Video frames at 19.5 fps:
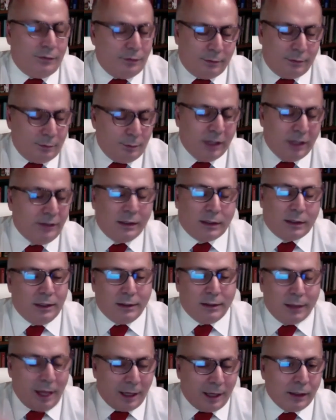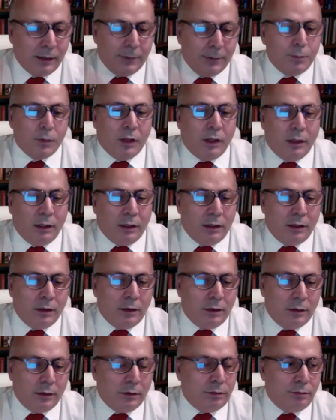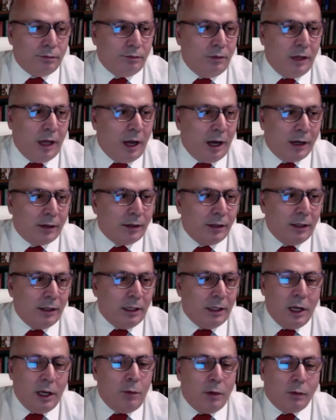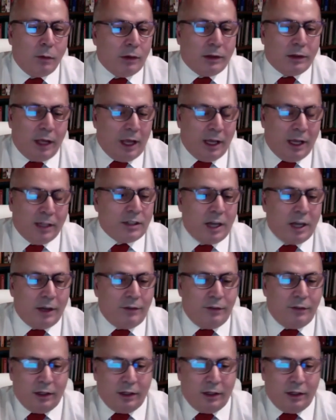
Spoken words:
Basically, like we are living with the HIV